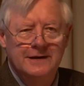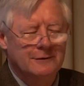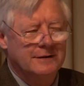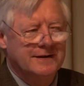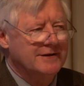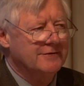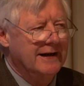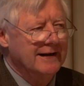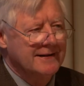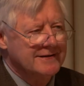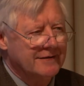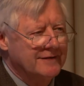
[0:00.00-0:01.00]
where the
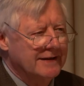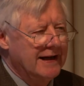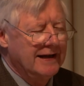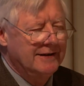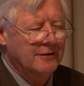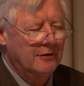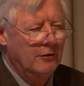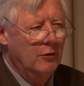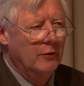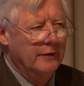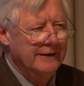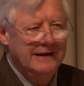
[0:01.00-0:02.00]
trials of the knight
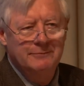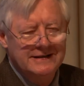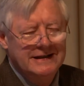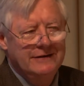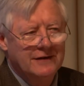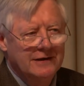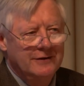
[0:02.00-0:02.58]
Owen in medieval